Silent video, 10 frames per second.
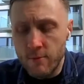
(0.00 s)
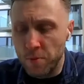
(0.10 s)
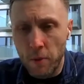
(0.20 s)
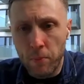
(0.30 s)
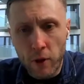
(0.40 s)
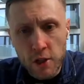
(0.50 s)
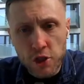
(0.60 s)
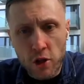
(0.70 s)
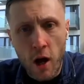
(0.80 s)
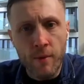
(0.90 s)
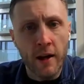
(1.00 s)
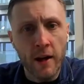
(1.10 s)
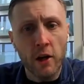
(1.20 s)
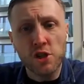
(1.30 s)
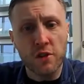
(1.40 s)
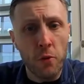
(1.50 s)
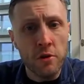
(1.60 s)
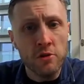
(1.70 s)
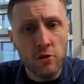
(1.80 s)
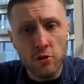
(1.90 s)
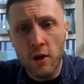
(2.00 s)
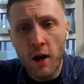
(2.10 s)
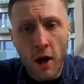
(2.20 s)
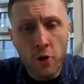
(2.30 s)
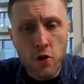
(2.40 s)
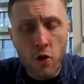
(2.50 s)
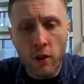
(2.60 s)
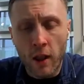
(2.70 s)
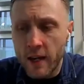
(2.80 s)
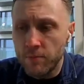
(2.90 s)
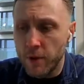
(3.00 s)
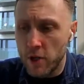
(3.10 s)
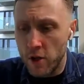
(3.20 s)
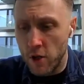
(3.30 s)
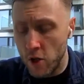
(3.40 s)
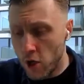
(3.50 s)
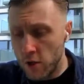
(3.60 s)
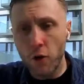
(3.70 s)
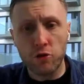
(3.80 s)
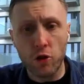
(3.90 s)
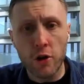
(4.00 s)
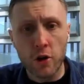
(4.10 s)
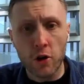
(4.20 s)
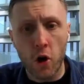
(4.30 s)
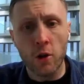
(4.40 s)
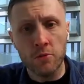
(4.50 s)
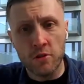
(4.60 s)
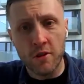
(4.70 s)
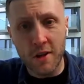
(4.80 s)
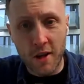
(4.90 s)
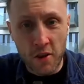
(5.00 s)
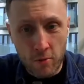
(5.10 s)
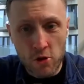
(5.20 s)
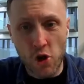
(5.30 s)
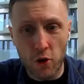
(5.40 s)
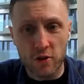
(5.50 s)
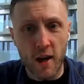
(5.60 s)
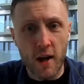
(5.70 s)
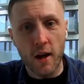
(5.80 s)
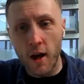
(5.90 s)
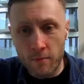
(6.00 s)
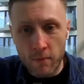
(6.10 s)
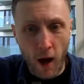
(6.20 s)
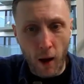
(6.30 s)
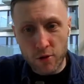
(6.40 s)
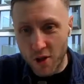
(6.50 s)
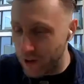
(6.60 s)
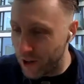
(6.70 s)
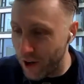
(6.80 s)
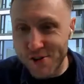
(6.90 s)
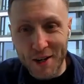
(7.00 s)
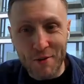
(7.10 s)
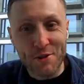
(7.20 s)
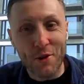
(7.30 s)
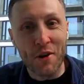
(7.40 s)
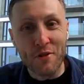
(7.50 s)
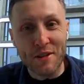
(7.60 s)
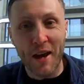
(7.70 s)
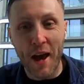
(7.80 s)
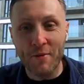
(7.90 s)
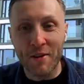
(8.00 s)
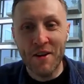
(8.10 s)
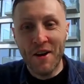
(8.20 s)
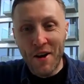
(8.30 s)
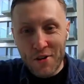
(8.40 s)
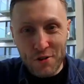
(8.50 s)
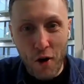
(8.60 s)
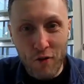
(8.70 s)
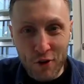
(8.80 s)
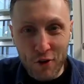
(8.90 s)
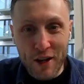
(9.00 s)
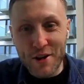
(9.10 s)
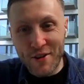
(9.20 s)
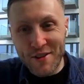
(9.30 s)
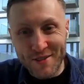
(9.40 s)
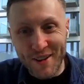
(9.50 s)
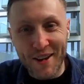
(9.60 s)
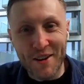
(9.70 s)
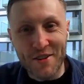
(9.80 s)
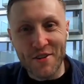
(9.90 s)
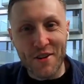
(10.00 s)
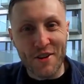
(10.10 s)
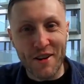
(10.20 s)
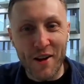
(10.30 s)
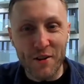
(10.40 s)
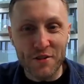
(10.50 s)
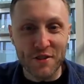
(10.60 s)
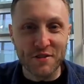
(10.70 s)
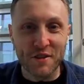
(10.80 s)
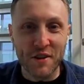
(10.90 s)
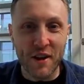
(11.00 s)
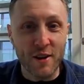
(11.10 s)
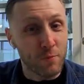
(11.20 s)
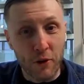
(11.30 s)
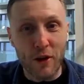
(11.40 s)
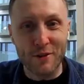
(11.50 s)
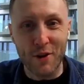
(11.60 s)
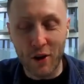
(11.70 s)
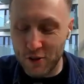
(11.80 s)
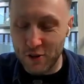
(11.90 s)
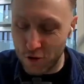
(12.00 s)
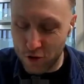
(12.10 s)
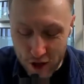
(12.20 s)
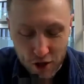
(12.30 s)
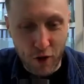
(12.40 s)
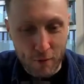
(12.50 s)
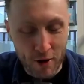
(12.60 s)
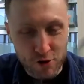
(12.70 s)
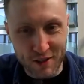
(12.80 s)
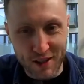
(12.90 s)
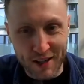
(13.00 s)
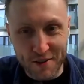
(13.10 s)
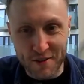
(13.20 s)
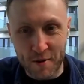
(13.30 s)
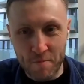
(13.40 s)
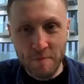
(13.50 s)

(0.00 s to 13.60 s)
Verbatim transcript: It's been a pleasure. Um, I encourage everyone to. I know you're online, but you, have also got your columns in the in the Montreal Gazette. Um, I would I would encourage anyone to go on and read them and sort of you know hear your insight and your your analysis. And uh, it's been great talking to you. So thank you very much for taking the time.